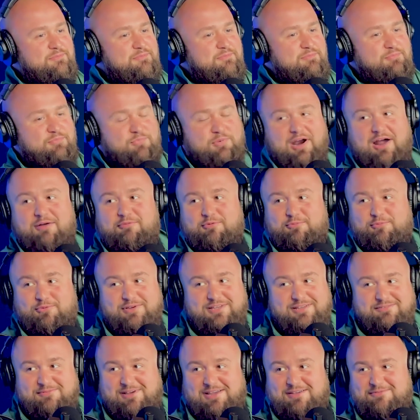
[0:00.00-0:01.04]
probably
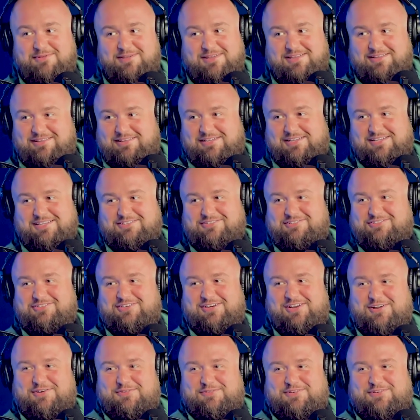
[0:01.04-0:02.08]
maybe in the history of